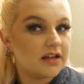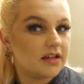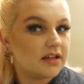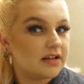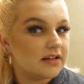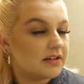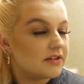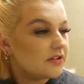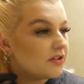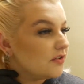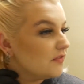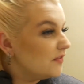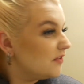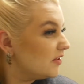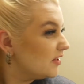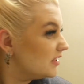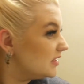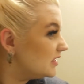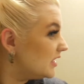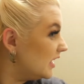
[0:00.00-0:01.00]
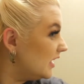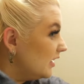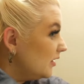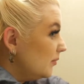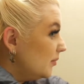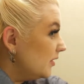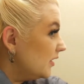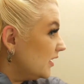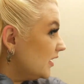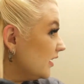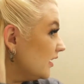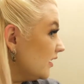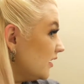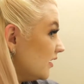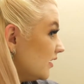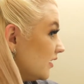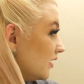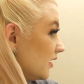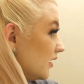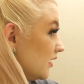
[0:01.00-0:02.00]
And I don't know if you can tell, but like
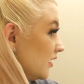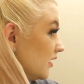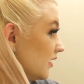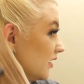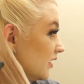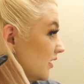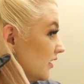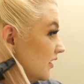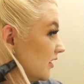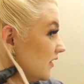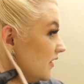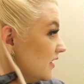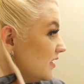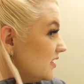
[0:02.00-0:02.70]
the